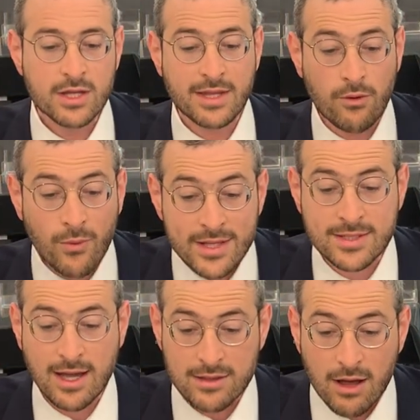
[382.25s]
Now, what's
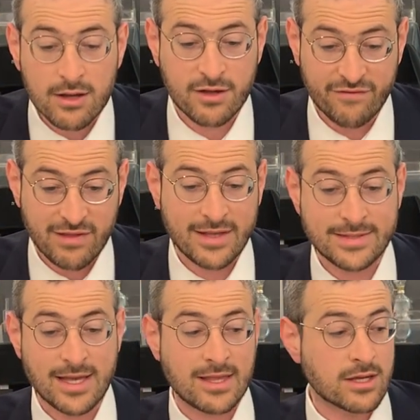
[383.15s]
the halacha if,
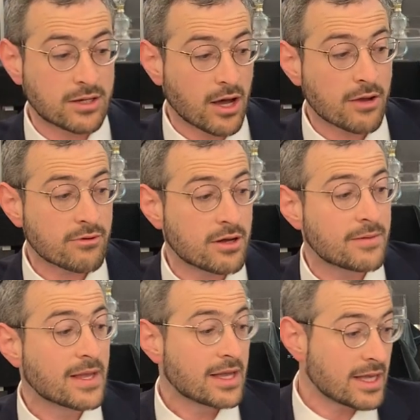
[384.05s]
let's say, the
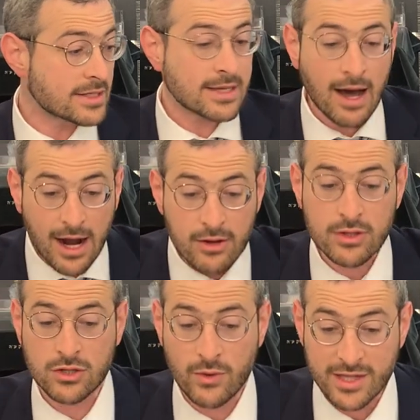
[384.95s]
kaira is higher
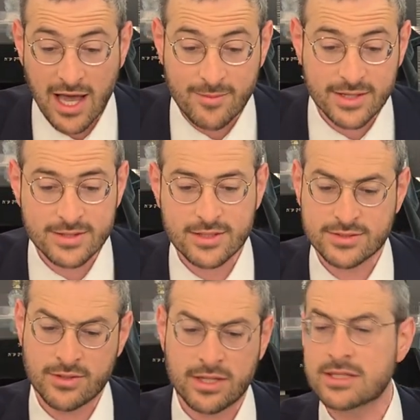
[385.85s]
than 20 amas,
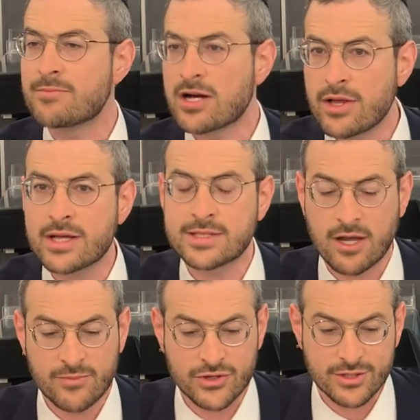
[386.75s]
so that's a machlekes in
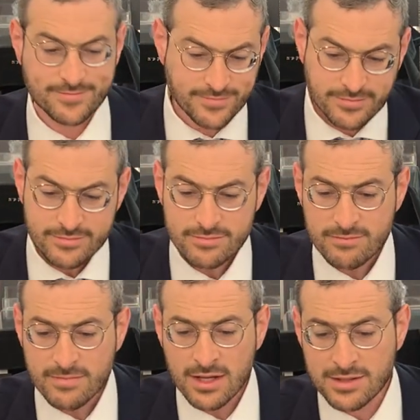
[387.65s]
Now,
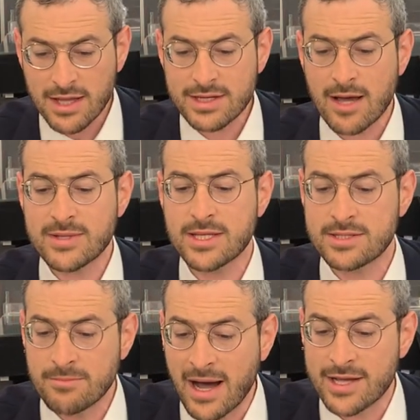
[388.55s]
Mishnah. comment says
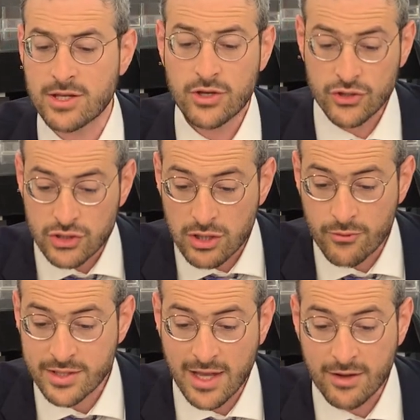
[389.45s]
Yemai. You should
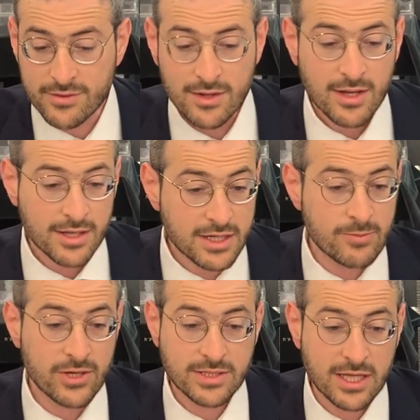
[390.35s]
lower it down. And the
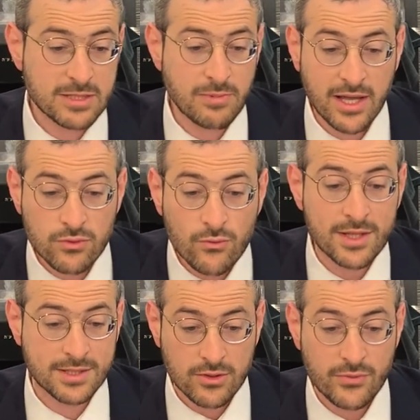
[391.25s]
Gemara is going to explain
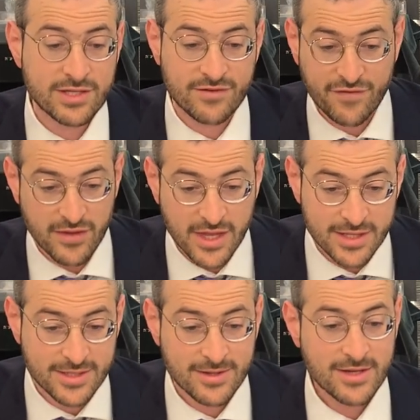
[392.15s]
what's the reason for
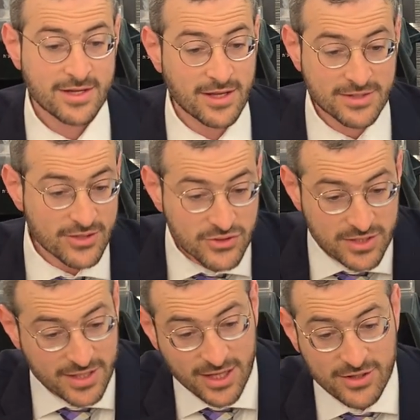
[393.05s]
this. Now, it's
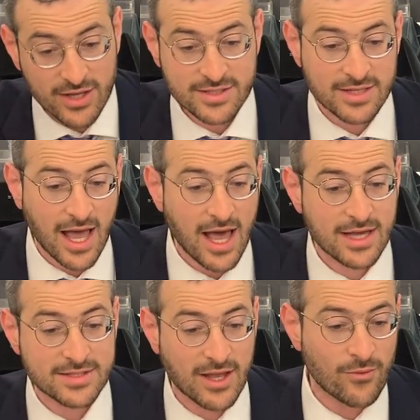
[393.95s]
interesting that Taisus
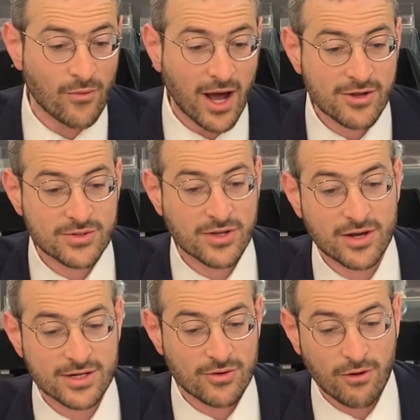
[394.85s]
asked that why you're
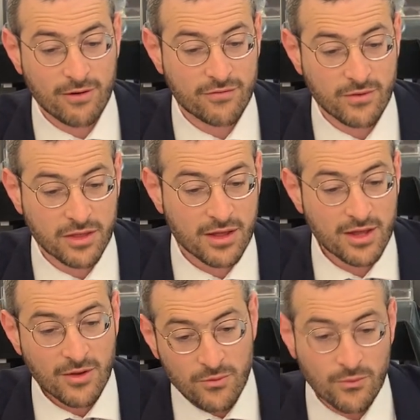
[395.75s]
starting off with
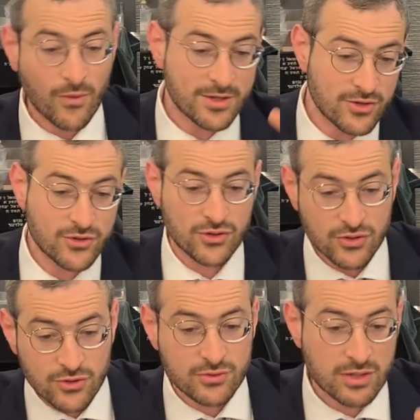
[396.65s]
what you
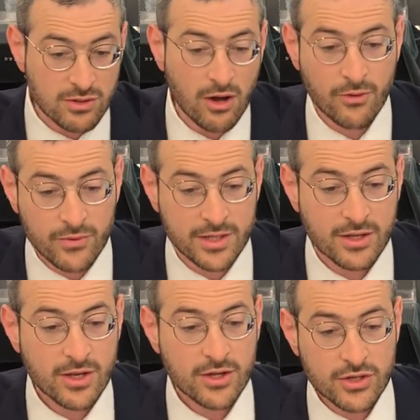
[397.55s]
should do to lower it
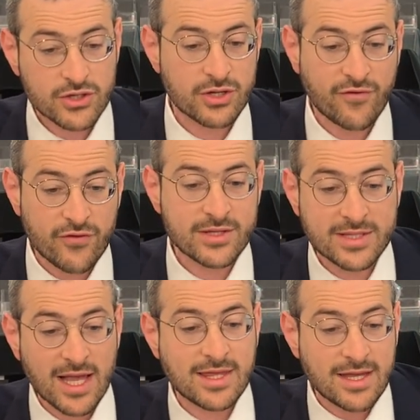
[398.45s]
you should have first
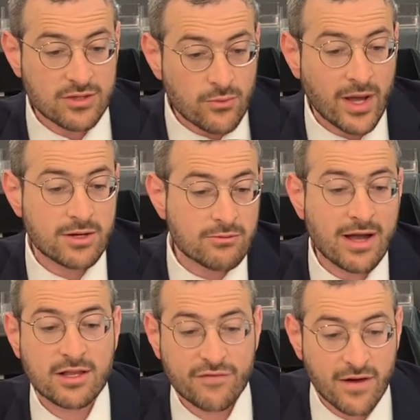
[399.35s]
said that the way to
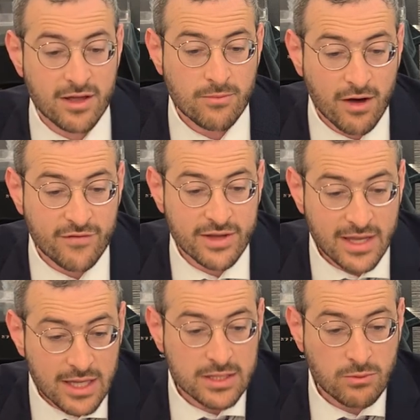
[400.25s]
rectify a mavai
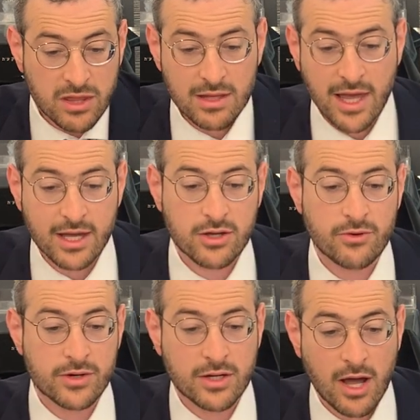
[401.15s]
is with a lechi
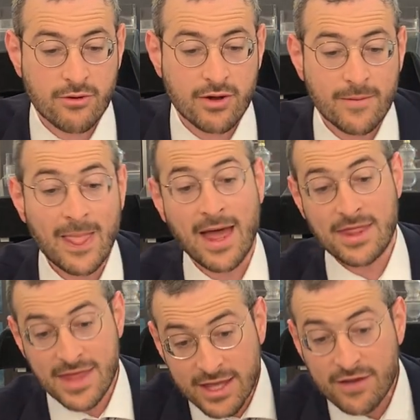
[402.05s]
or a kaira,
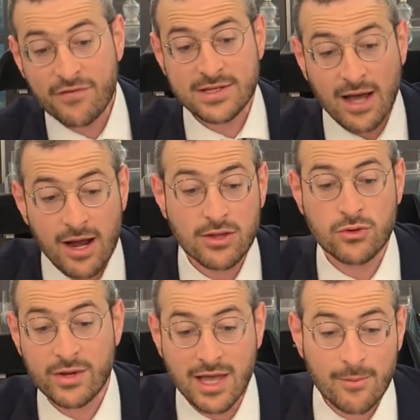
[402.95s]
and then if it's higher than
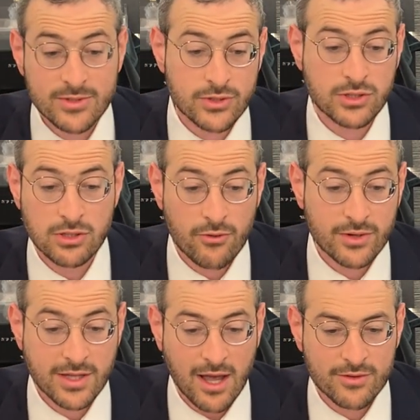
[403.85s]
20 amas, you should lower
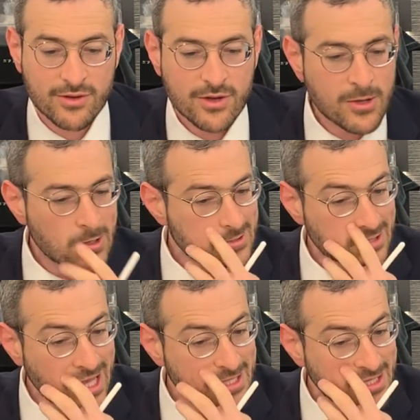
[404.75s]
it down. So
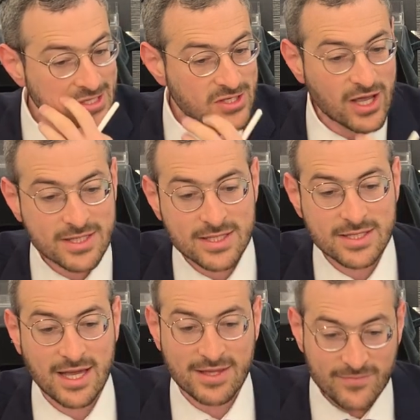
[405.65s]
that says Taisis
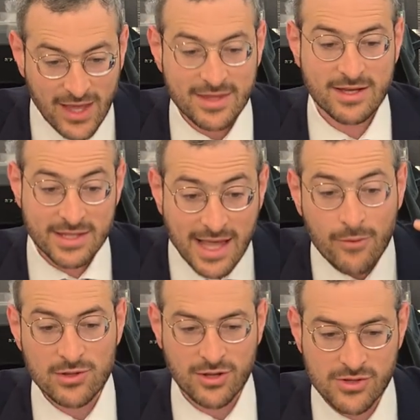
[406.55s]
that, and now
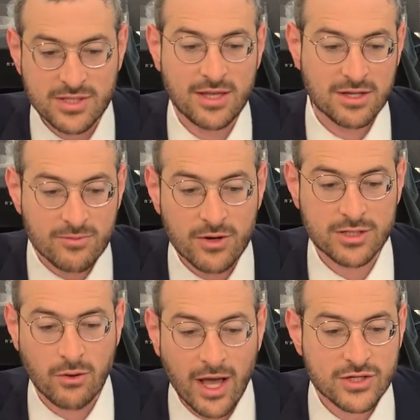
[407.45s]
we'll understand the Gemara's
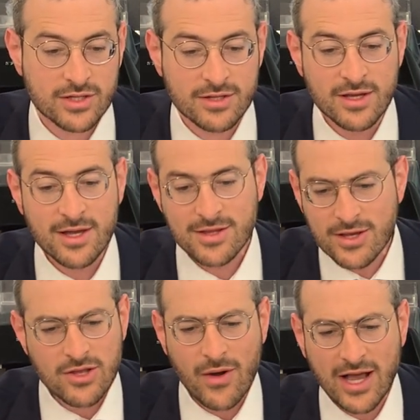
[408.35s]
question,
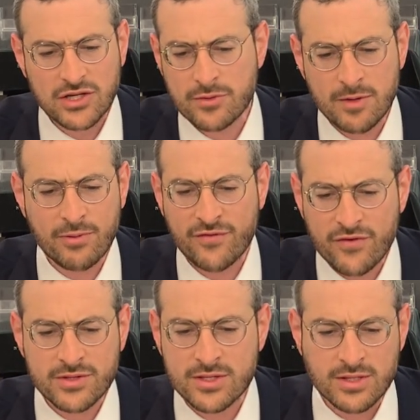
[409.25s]
that no, actually we
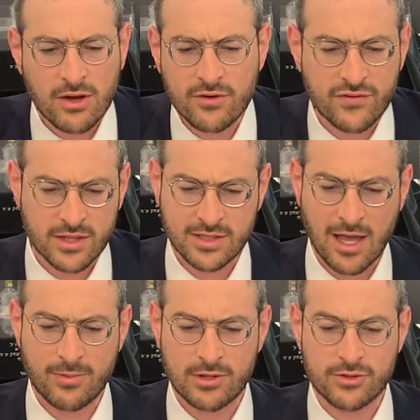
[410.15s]
prefer to start off with this
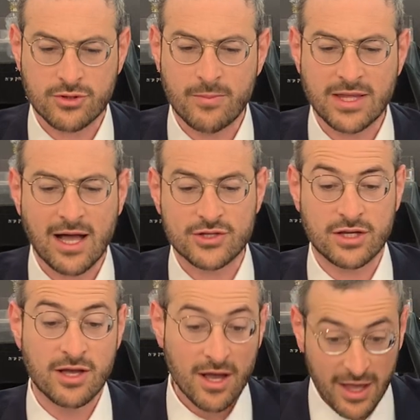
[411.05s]
type of
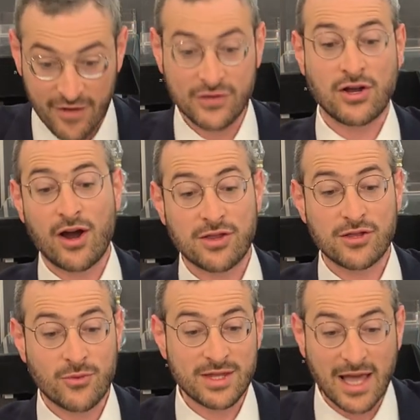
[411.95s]
terminology. If it's higher
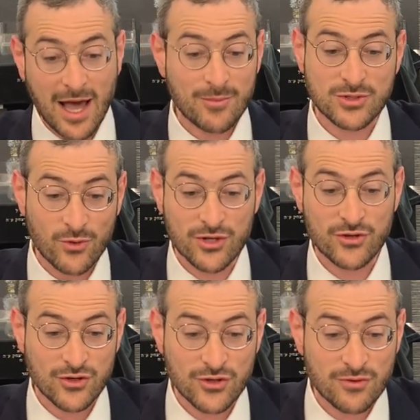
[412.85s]
than 20 amas, what you
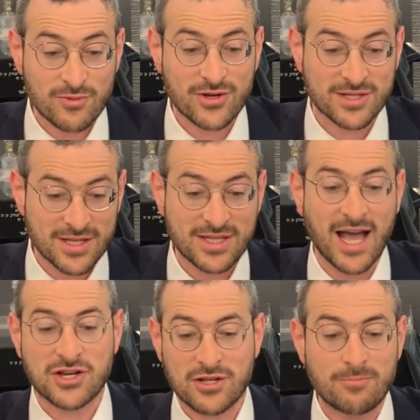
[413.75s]
should do, because it's
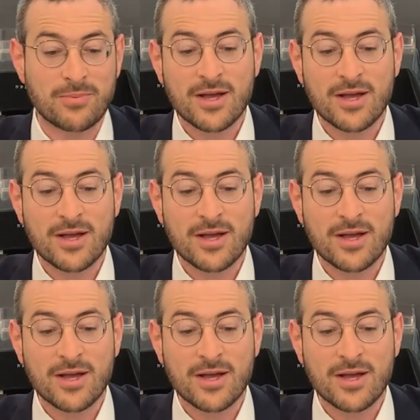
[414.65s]
actually